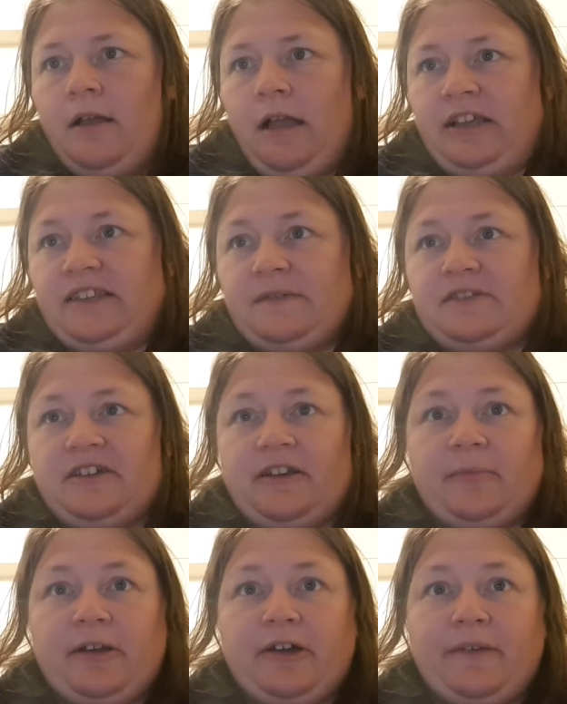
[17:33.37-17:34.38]
And someone telling
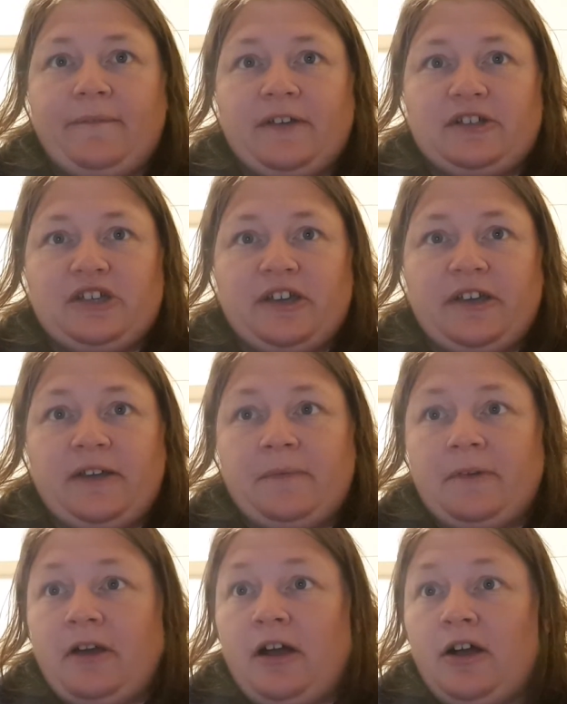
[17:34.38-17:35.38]
me, I don't think she
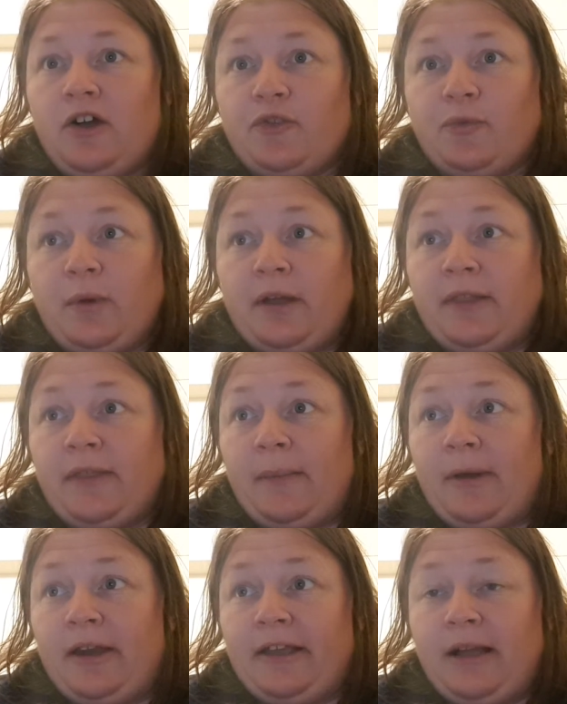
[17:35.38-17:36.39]
even asked where the
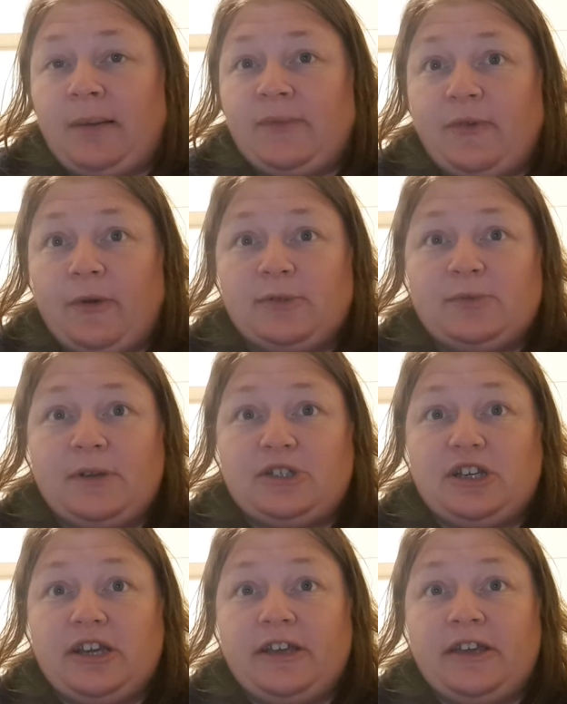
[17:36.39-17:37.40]
money comes from,
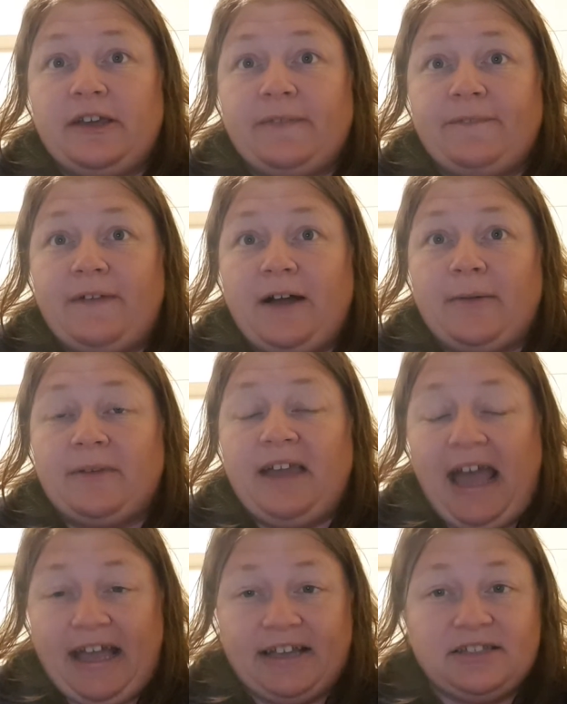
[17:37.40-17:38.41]
especially if
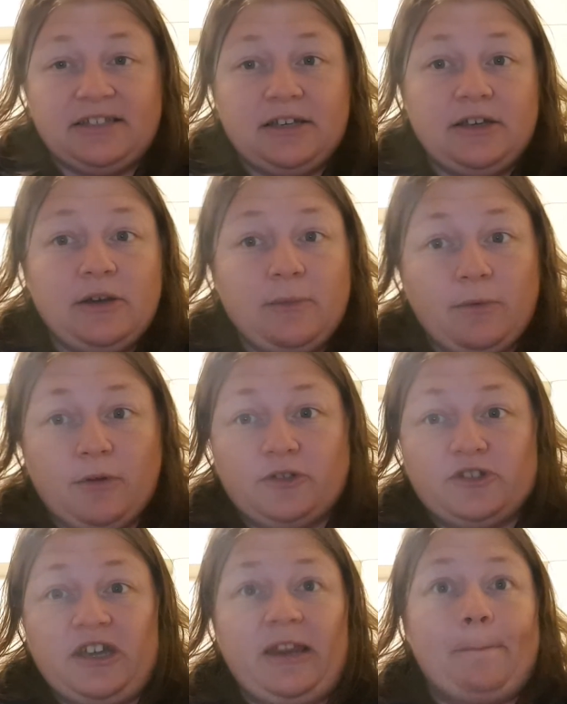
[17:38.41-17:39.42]
Kate
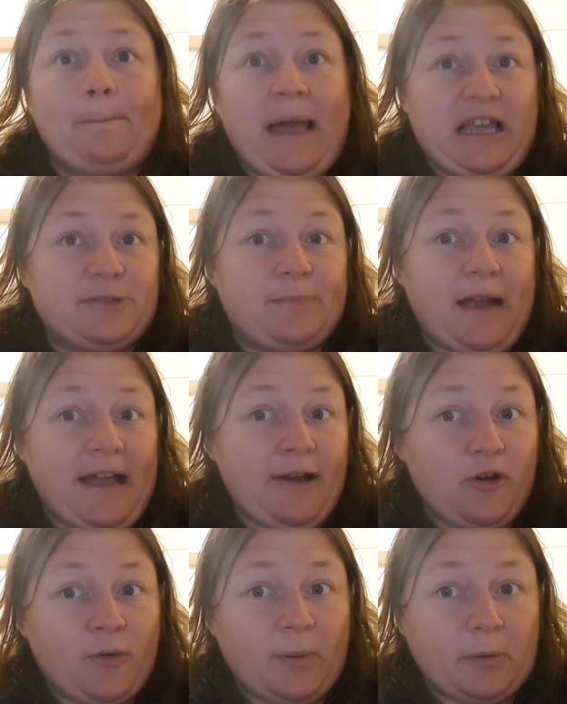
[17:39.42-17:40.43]
was getting bashed by
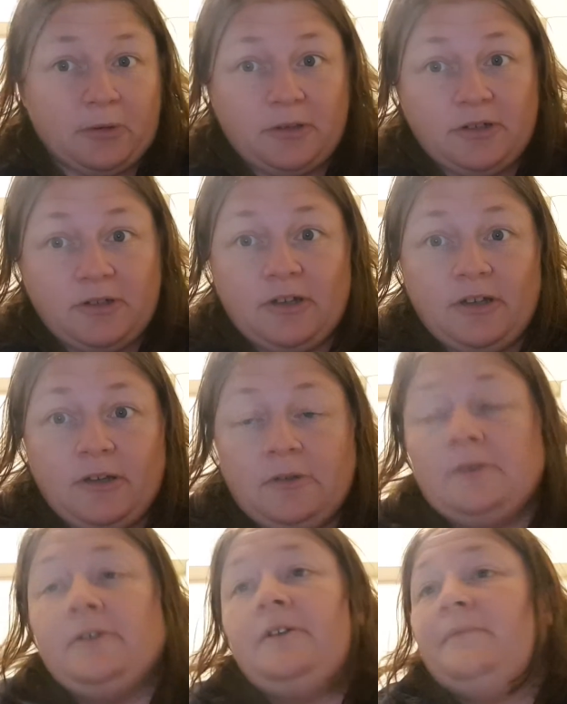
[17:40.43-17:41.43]
Albert,
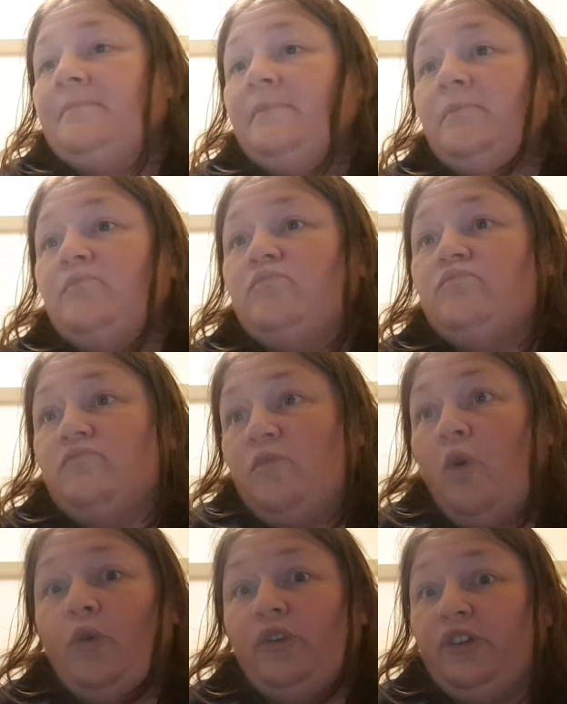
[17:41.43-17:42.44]

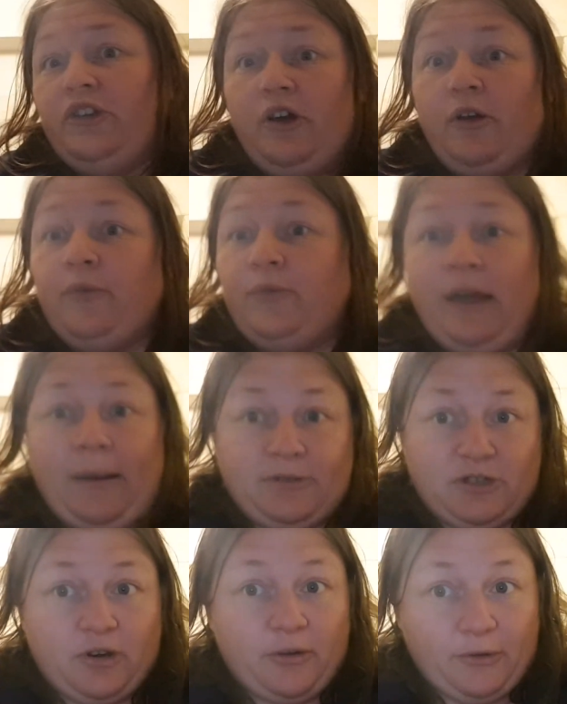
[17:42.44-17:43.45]
or they're up
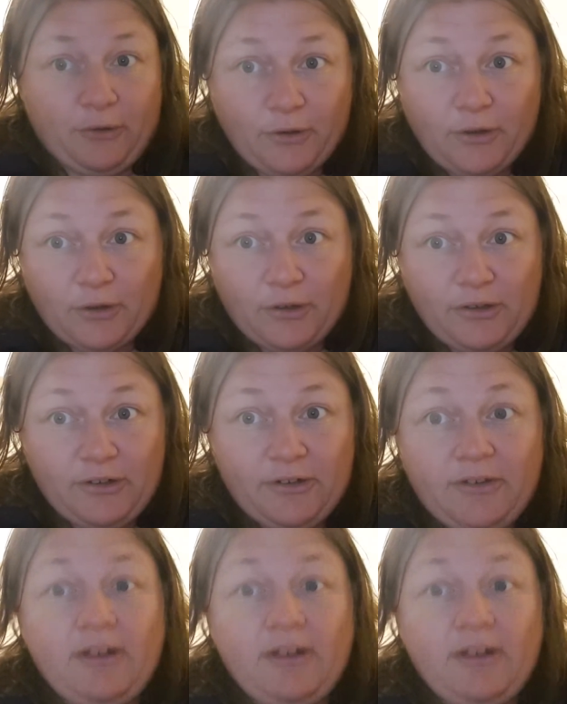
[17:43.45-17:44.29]
to no good,